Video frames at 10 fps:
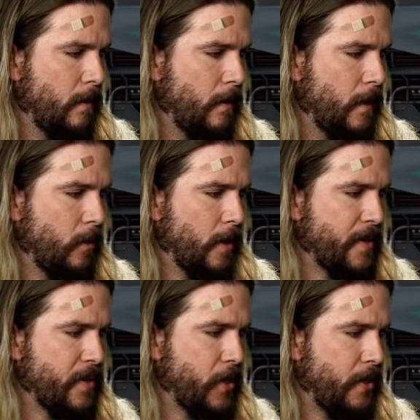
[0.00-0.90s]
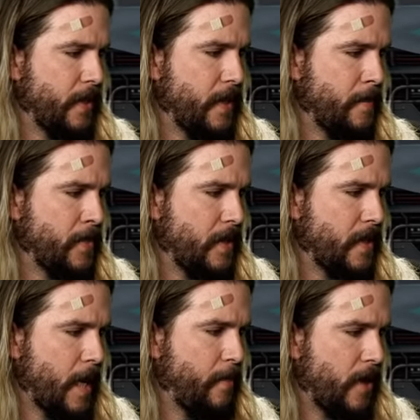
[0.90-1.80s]
uh, one of my security teams says,
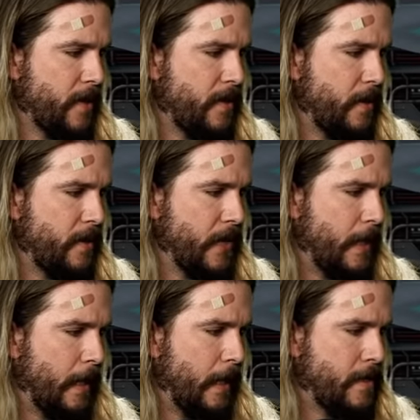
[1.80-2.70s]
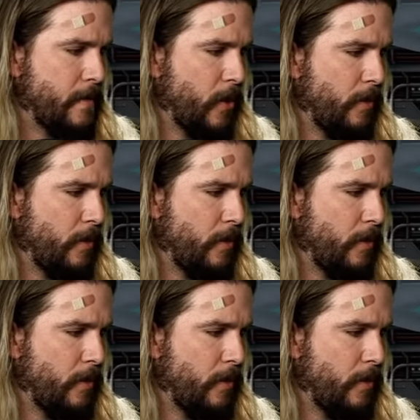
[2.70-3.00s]
hey boss, there's uh, some more of